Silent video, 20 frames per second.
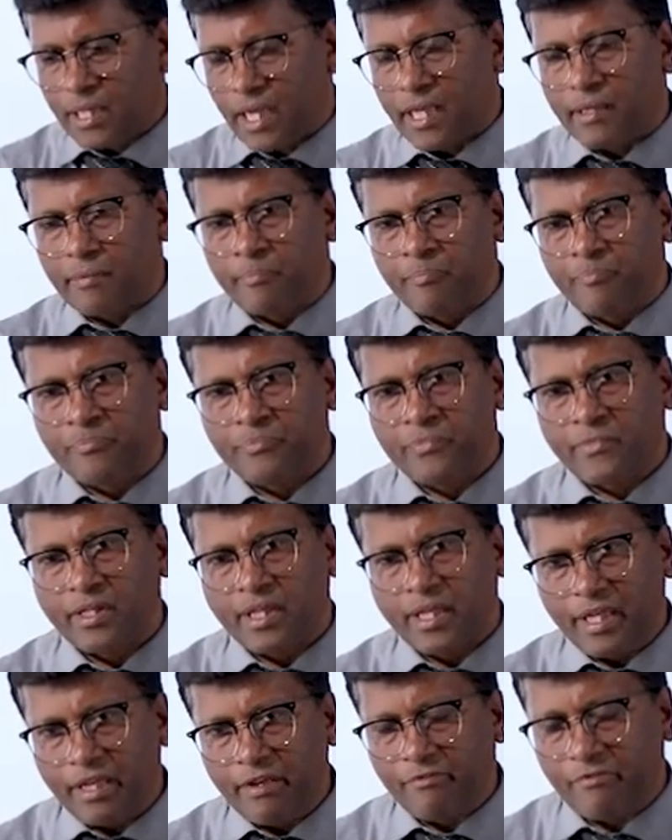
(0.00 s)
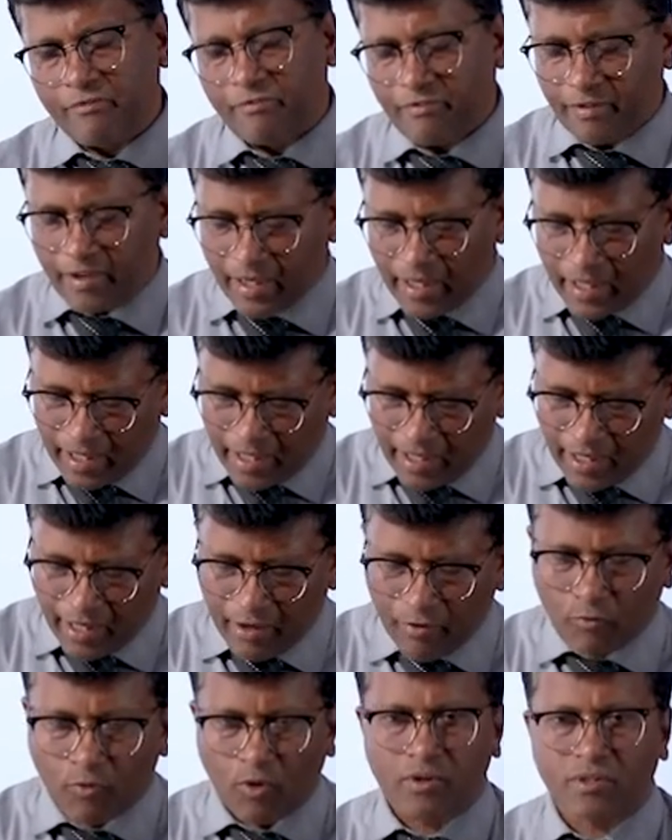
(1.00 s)
time, if
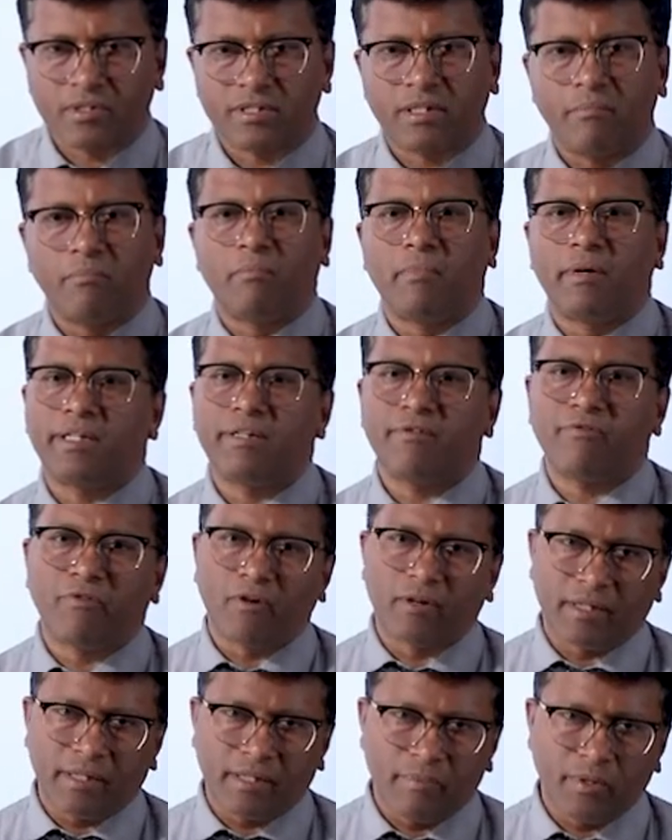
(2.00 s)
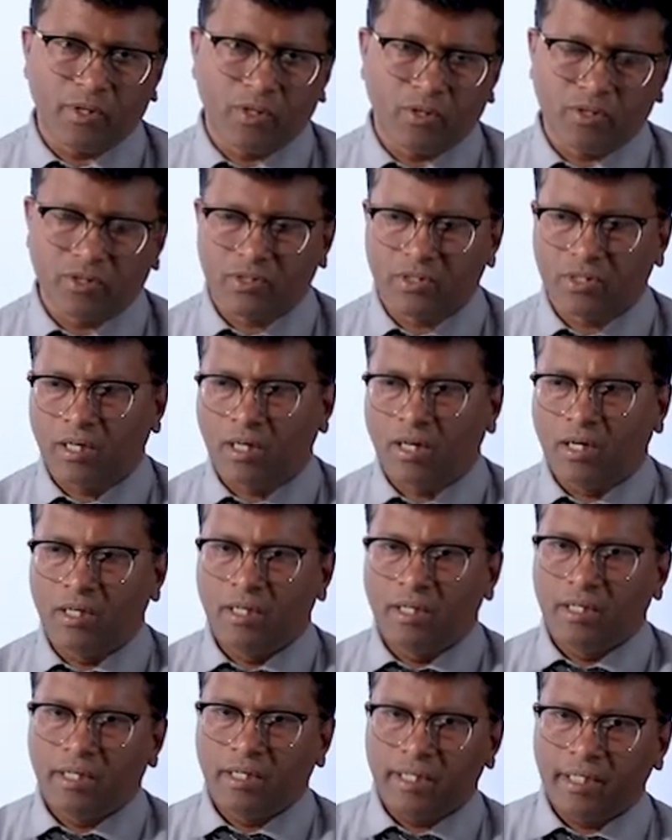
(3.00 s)
A wants some money for it because
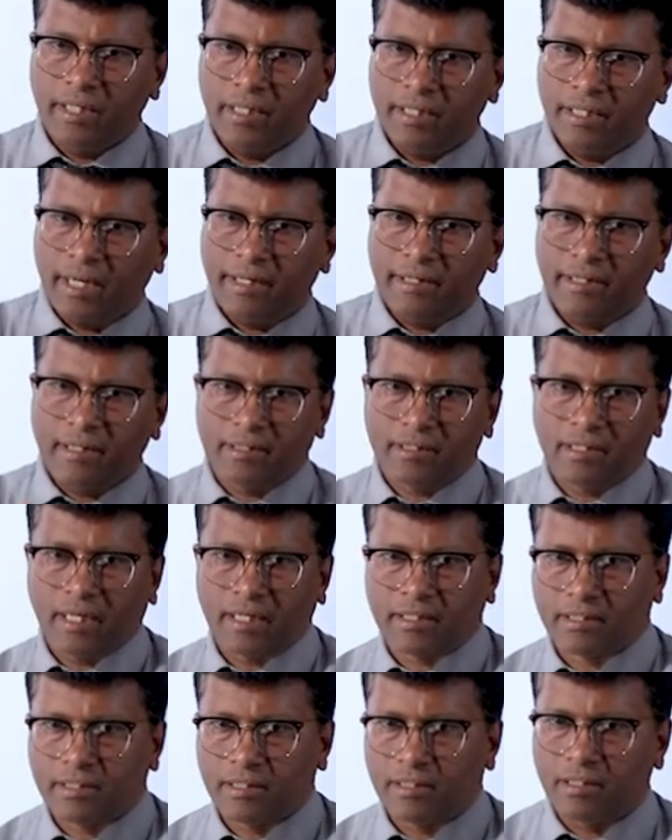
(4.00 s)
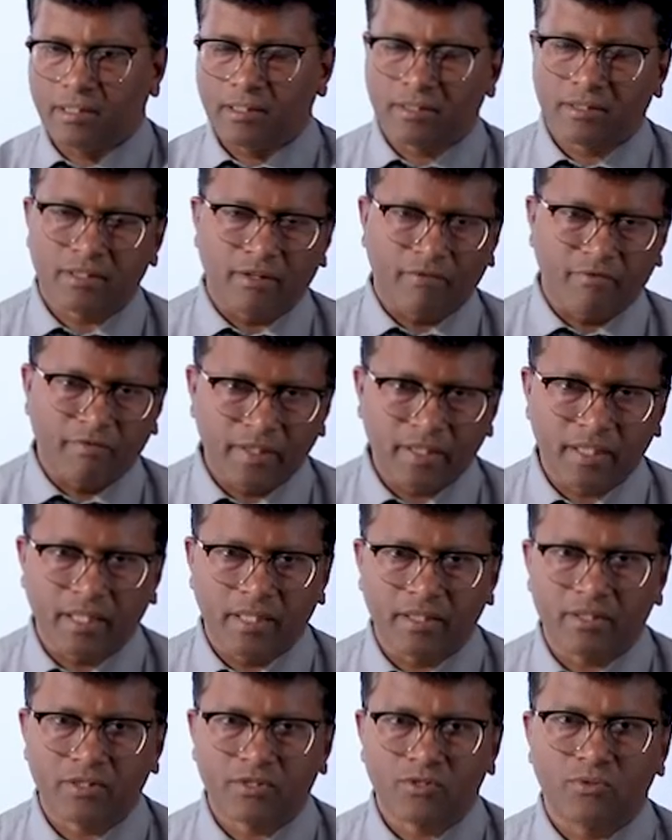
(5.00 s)
he rendered that
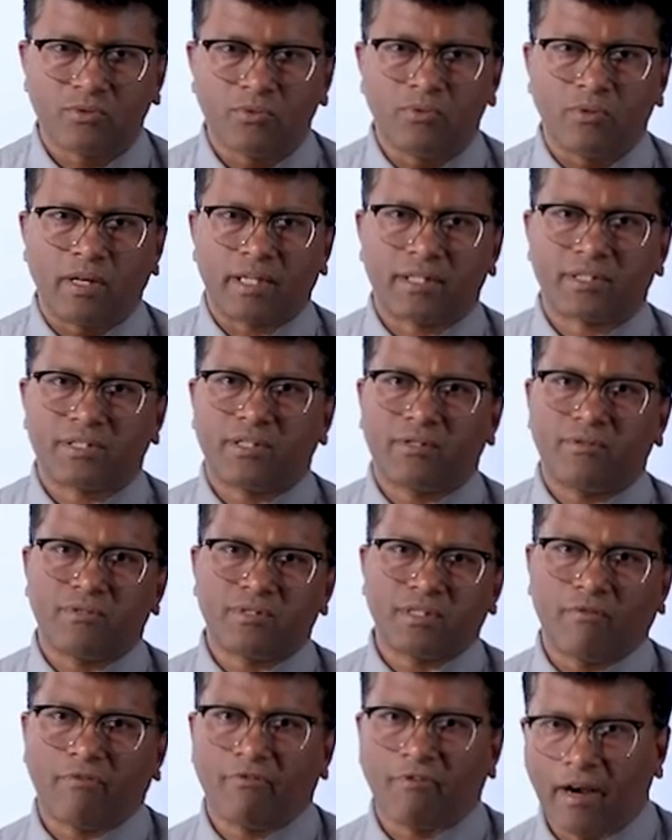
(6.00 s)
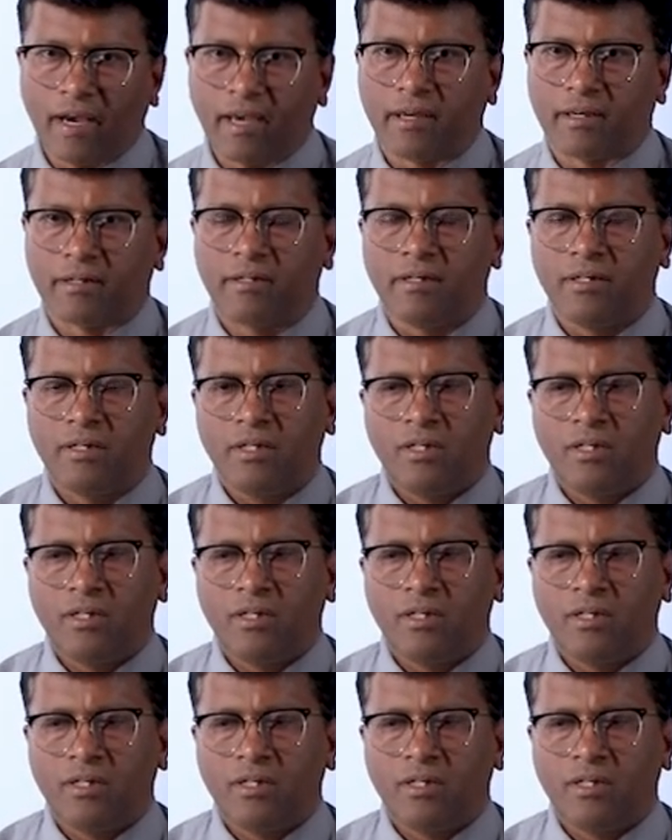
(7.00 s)
services to extinguish the fire,